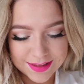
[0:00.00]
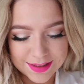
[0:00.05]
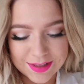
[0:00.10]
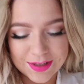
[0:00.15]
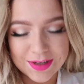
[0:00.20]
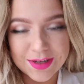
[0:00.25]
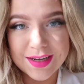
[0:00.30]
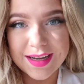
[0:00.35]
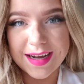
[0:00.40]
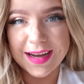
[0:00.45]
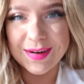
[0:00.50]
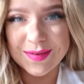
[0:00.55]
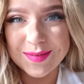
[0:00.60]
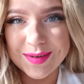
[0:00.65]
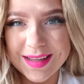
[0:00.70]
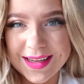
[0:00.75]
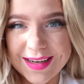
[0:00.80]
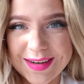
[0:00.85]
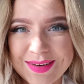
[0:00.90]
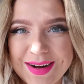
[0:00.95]
look. I don't
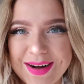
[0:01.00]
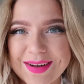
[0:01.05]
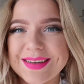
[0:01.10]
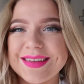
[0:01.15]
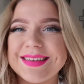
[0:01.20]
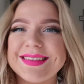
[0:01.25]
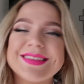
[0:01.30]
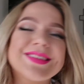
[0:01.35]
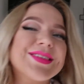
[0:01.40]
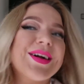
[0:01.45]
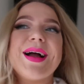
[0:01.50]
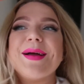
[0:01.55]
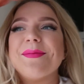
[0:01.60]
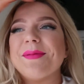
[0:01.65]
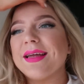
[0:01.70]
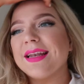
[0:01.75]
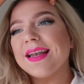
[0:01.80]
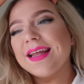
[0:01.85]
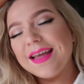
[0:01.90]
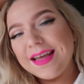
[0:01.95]
really know how to describe
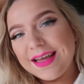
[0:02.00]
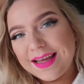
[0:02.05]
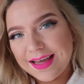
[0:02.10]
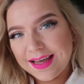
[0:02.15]
it.